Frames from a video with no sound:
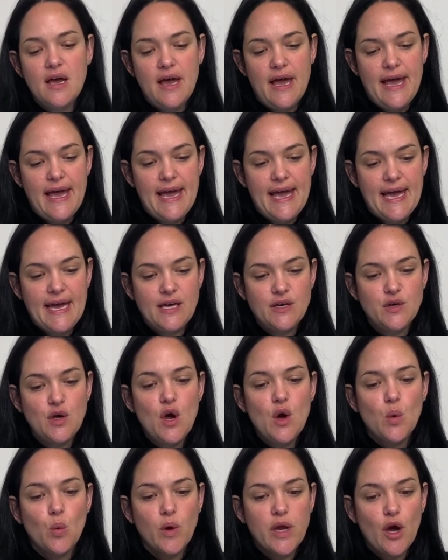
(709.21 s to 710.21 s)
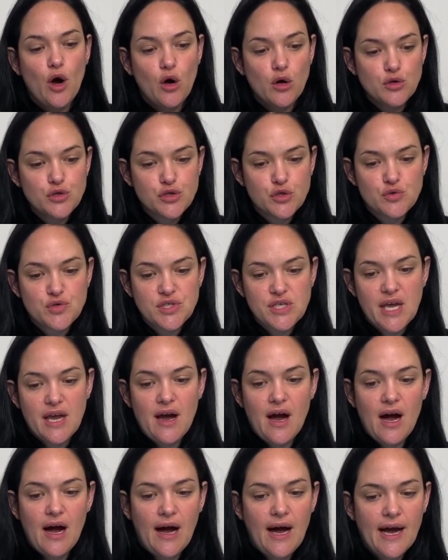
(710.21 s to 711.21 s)
And we also see
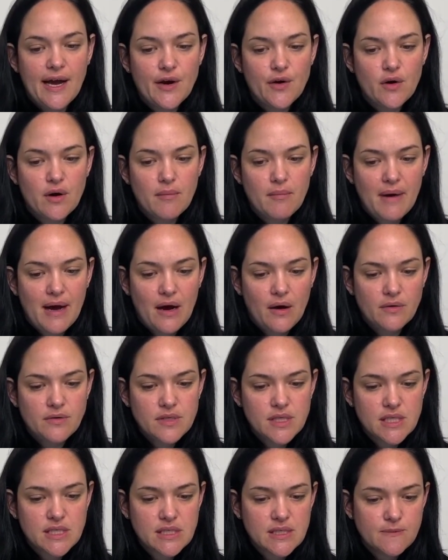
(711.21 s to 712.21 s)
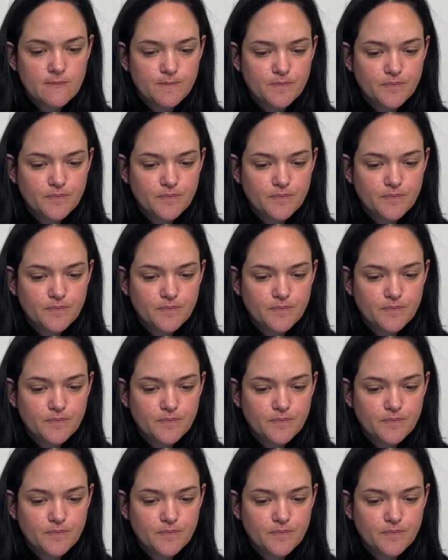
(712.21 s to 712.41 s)
higher amounts